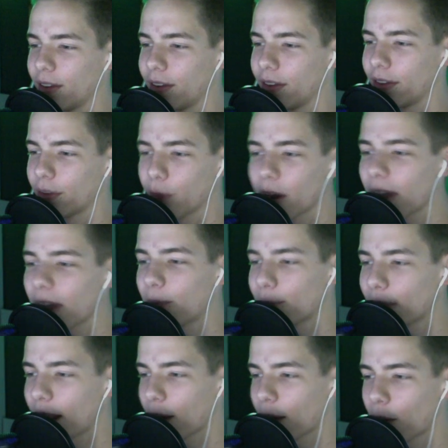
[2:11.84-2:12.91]
So what had
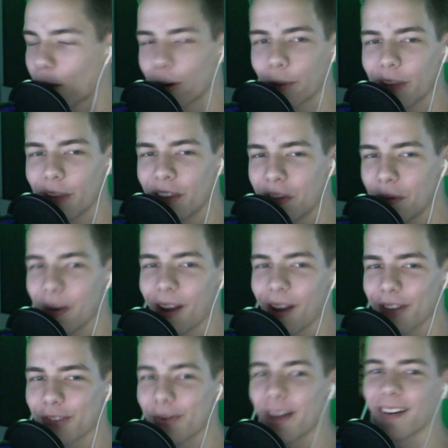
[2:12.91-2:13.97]
Rare Horror been doing on
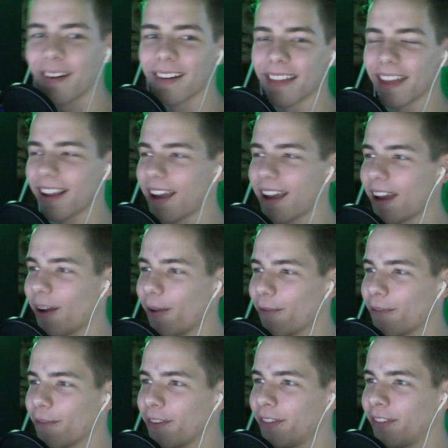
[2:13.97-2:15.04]
Twitter? They got all
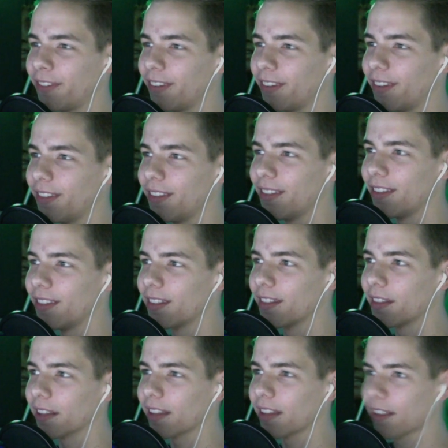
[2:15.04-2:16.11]
of this,
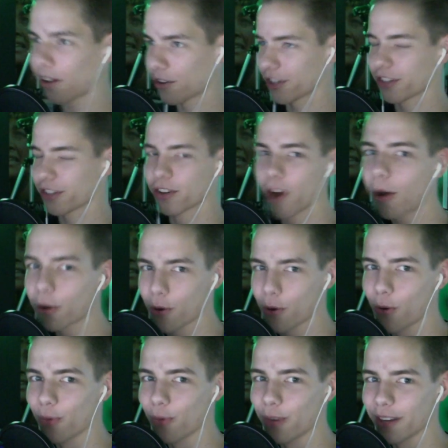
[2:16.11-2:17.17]
like, that there's an
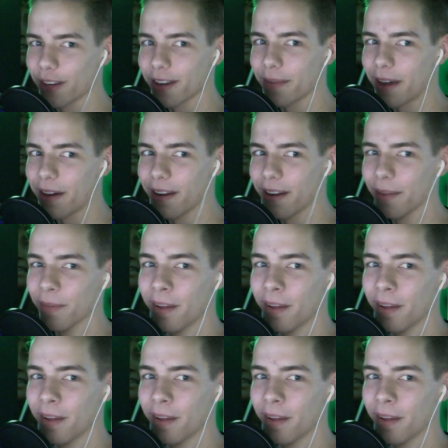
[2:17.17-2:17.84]
article written about him